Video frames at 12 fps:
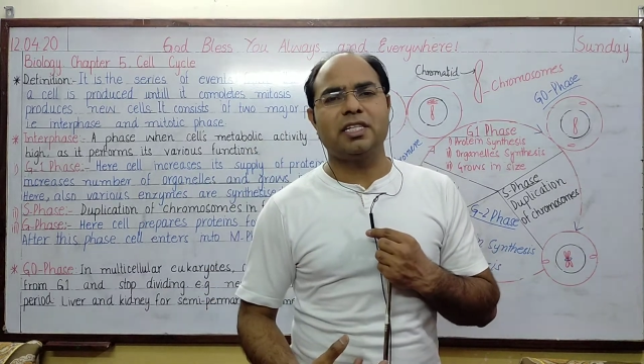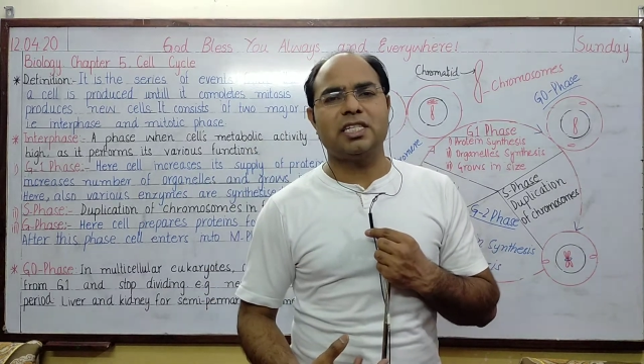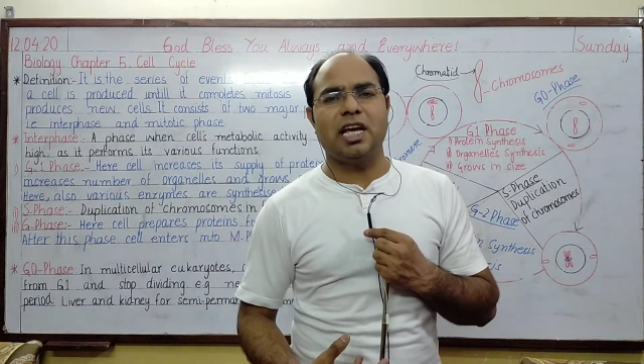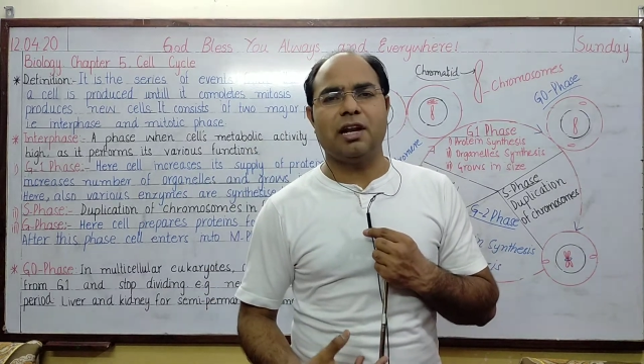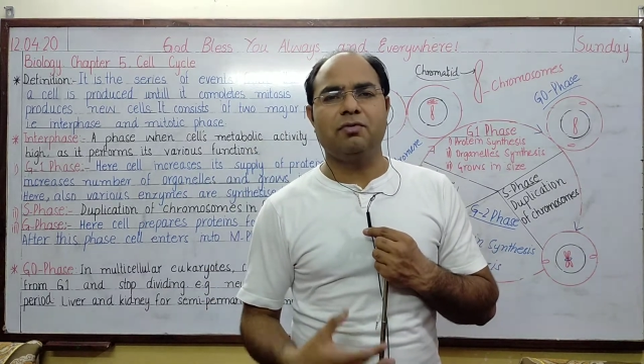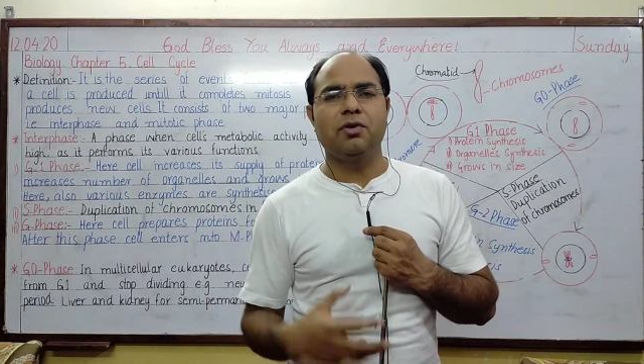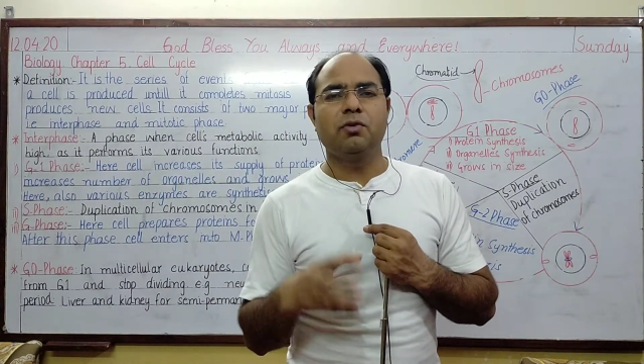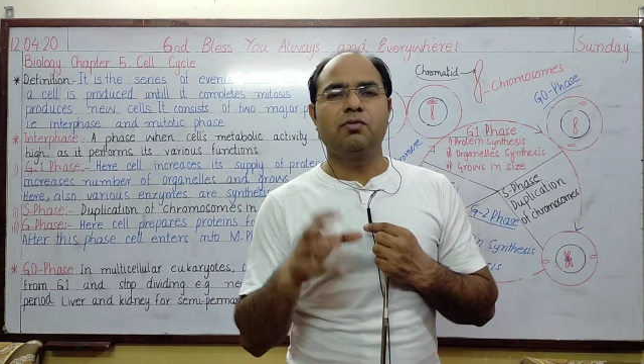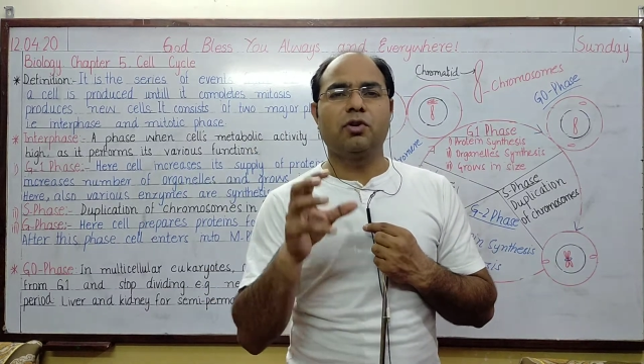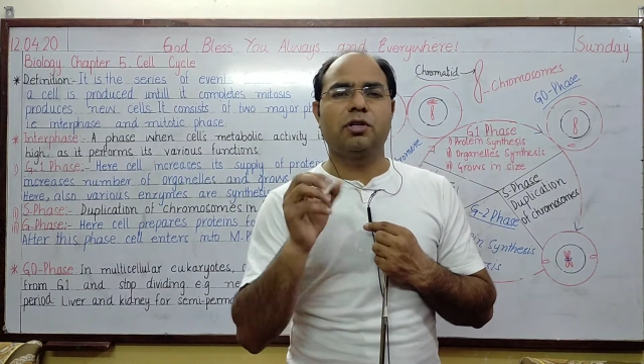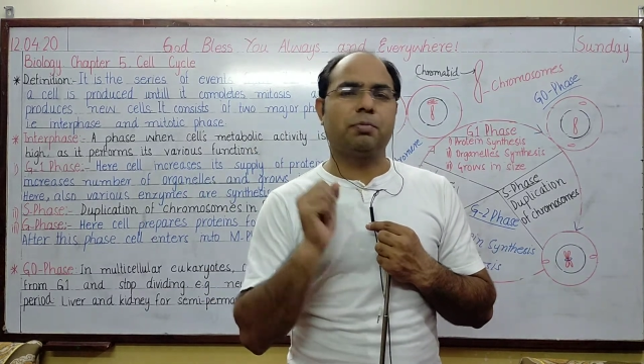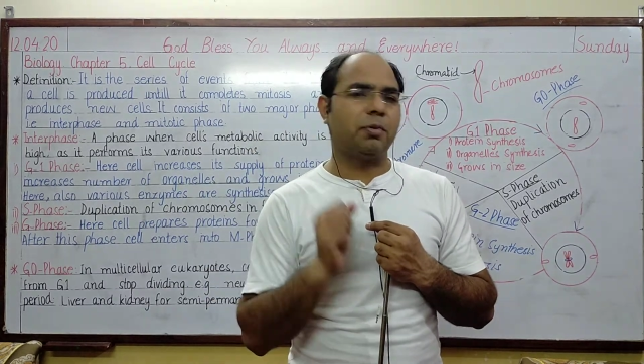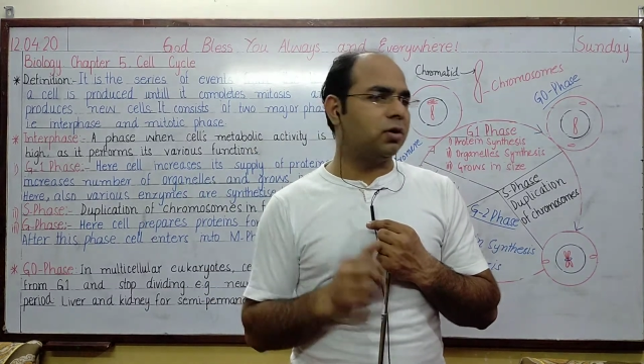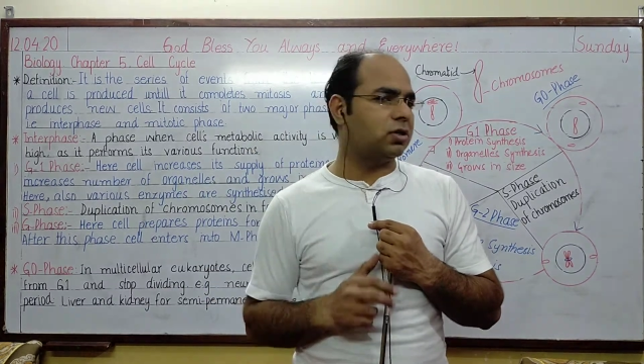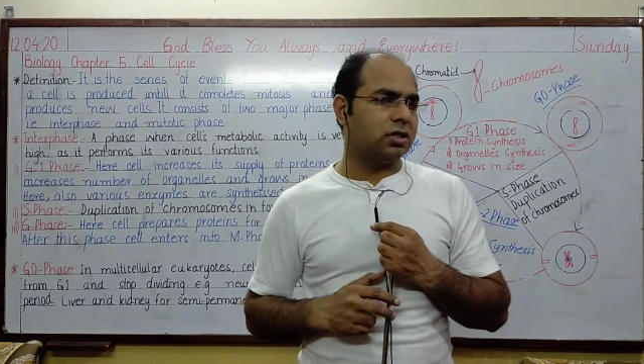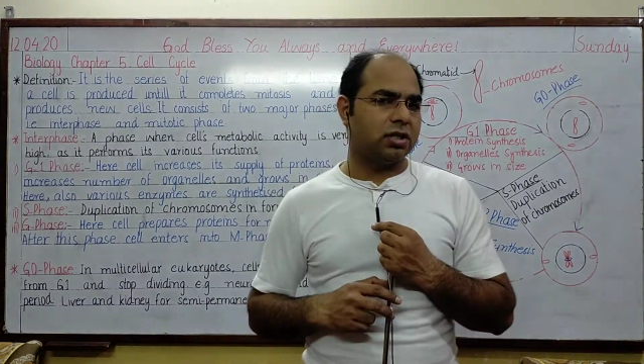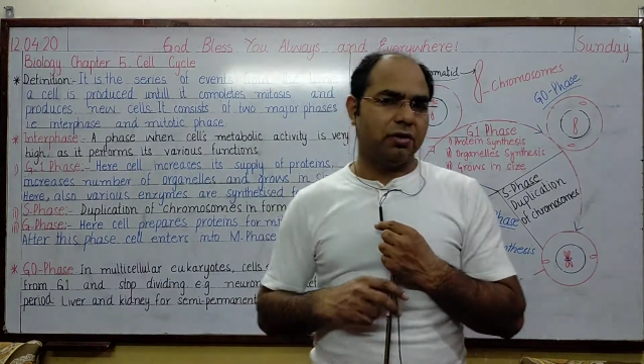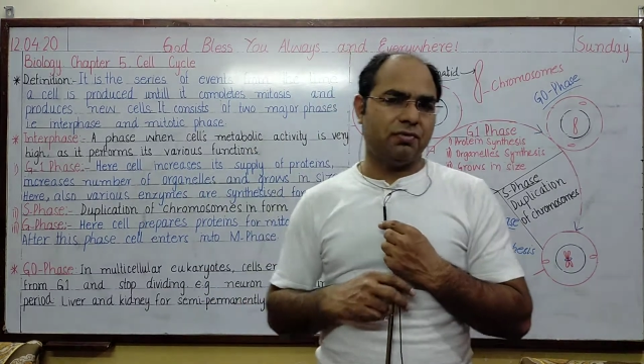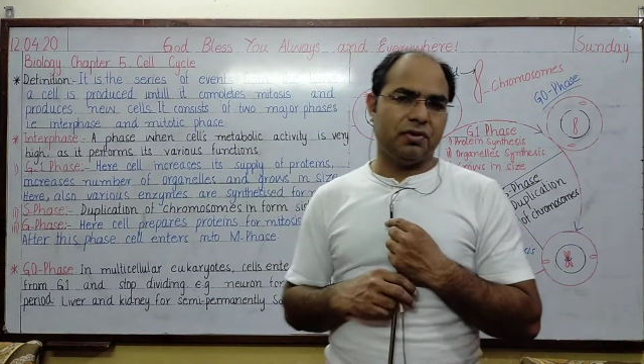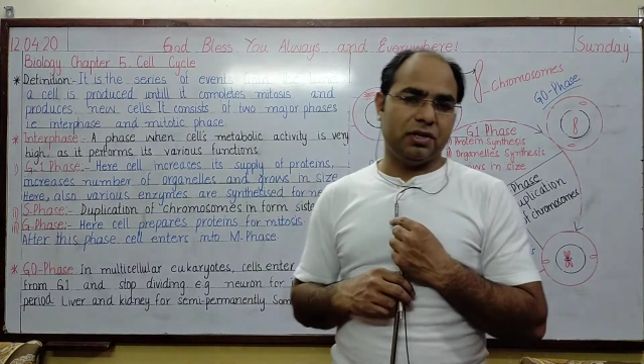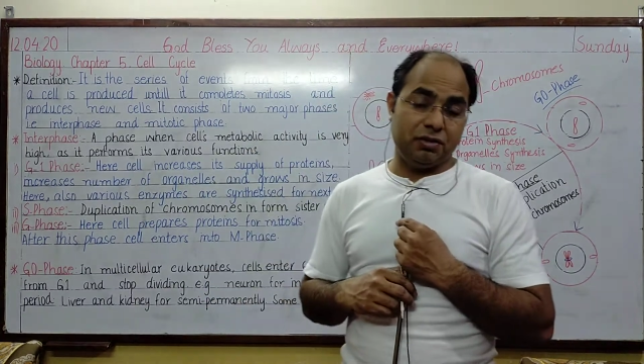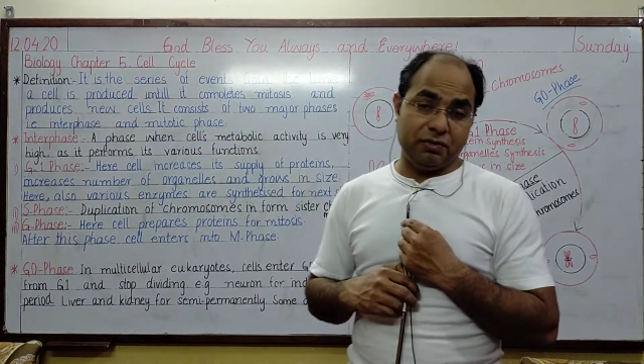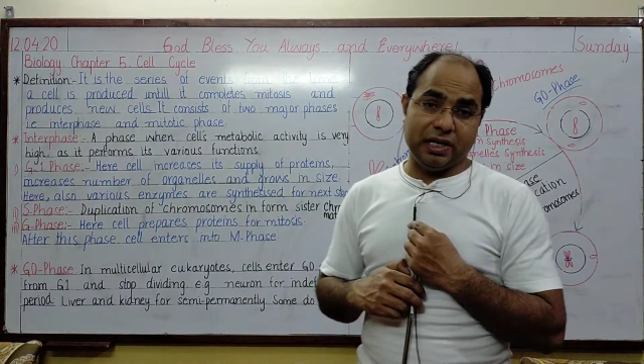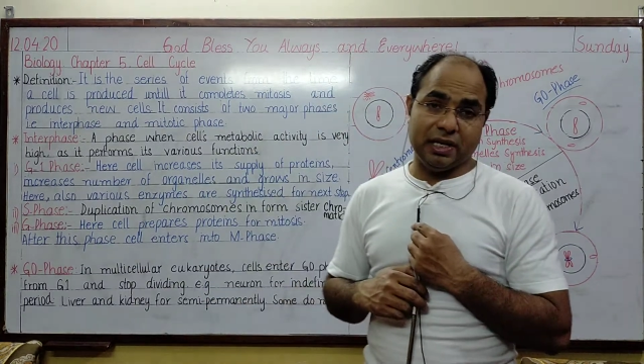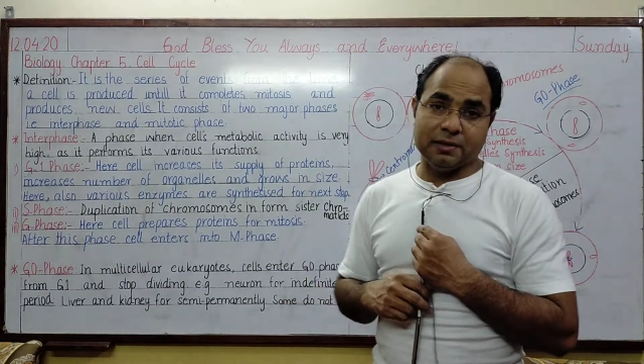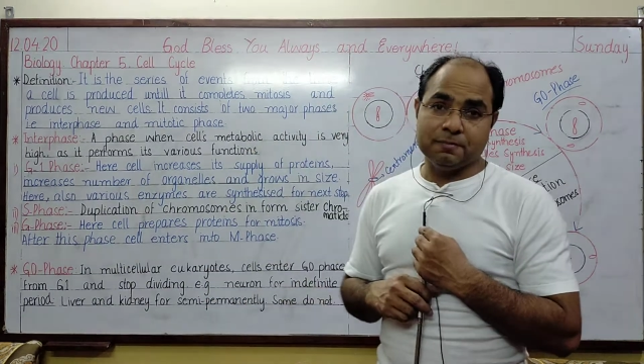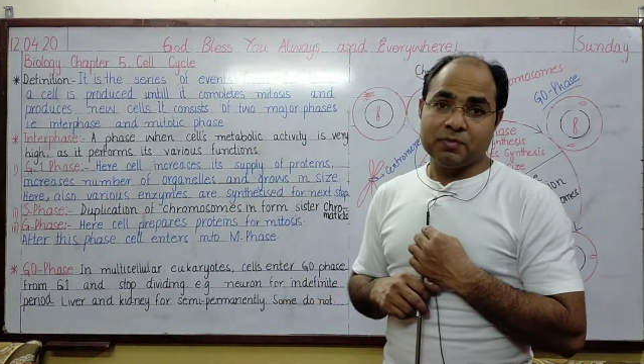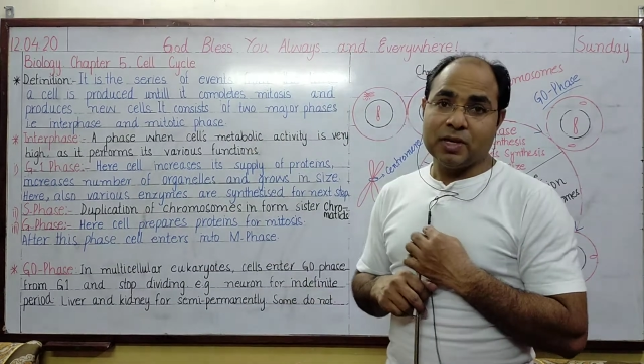itself for the process of division.